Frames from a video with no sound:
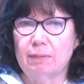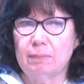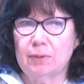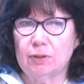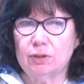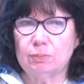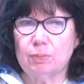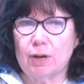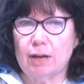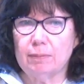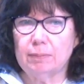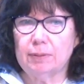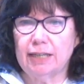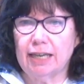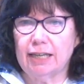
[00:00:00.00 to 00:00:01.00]
Milt's
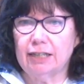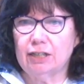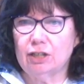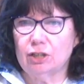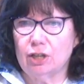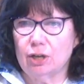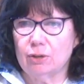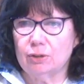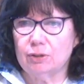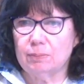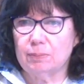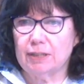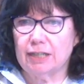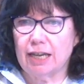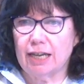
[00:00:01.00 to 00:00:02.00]
probably getting close,
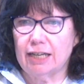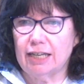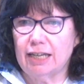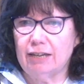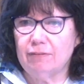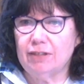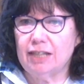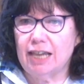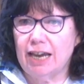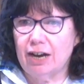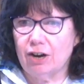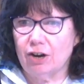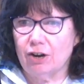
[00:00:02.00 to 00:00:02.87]
but not even there.